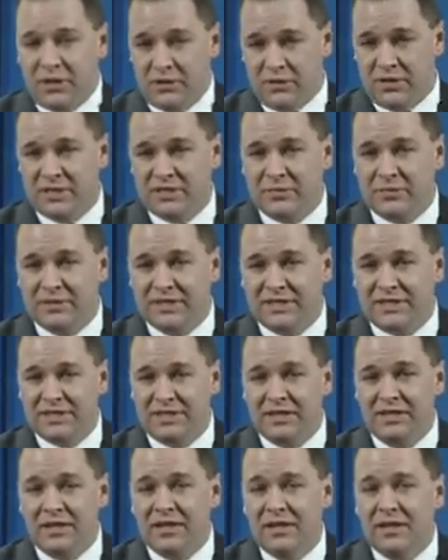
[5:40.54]
Christmas.
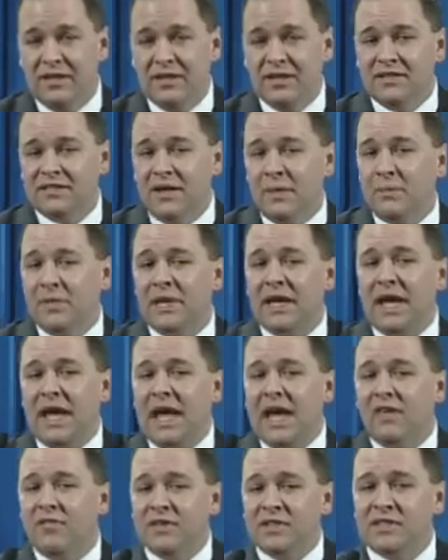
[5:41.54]
Something I
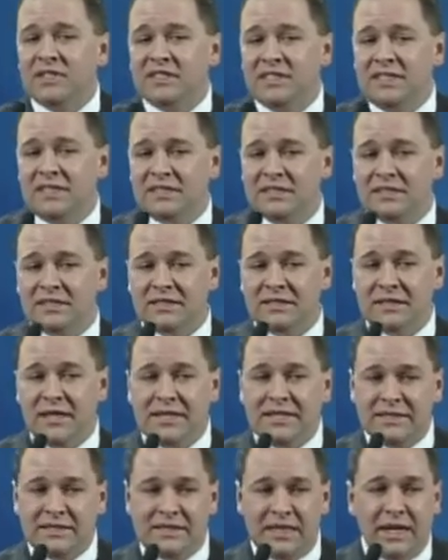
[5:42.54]
haven't seen since
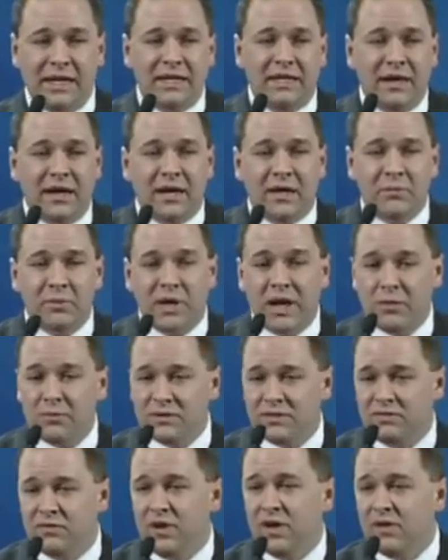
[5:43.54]
1989 when I
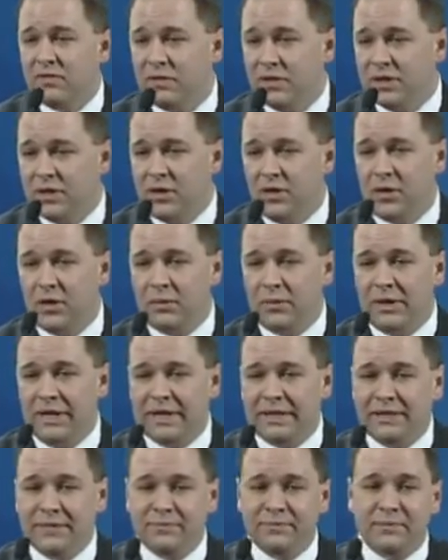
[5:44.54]
was involved in a car
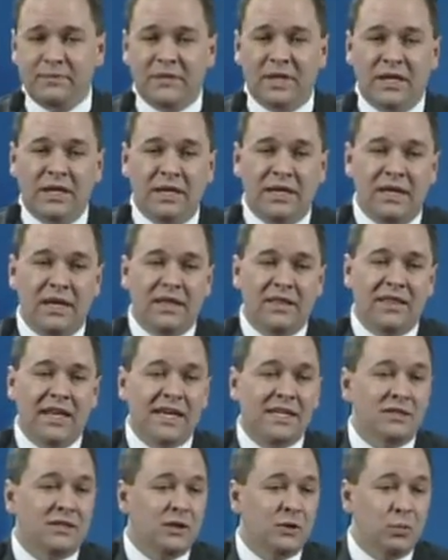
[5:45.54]
wreck.
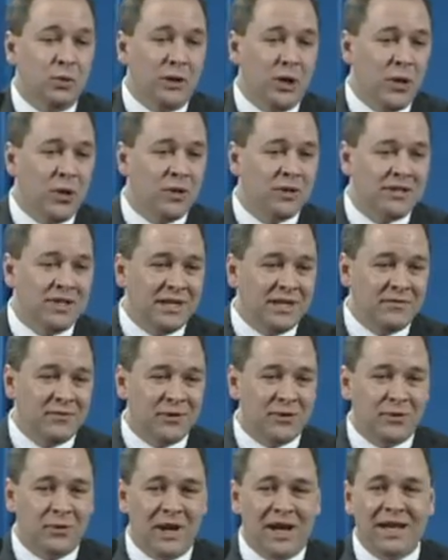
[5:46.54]
Things that we all take
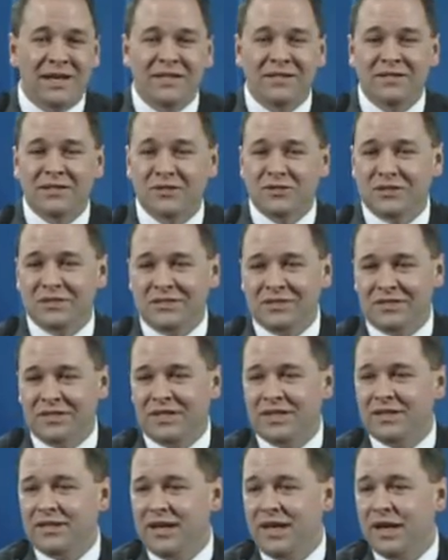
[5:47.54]
for granted, such as
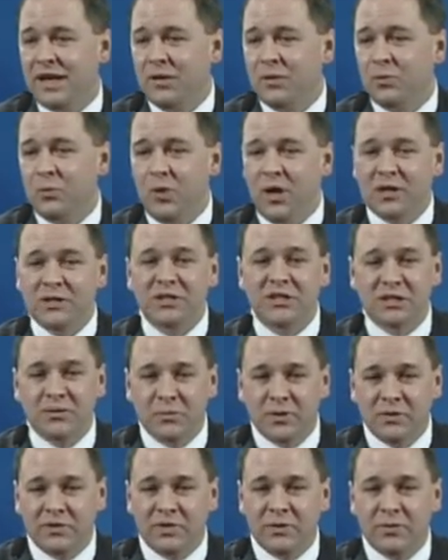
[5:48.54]
sitting down, watching a
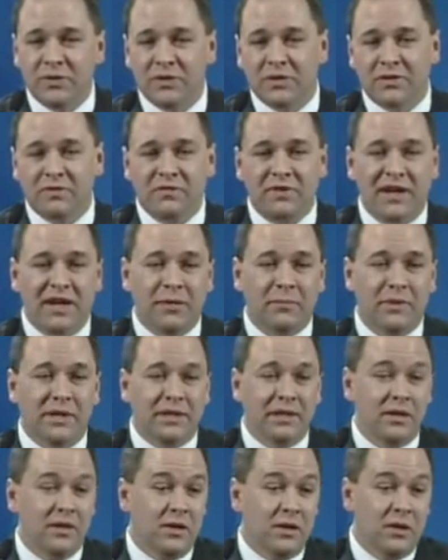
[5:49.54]
movie with your family,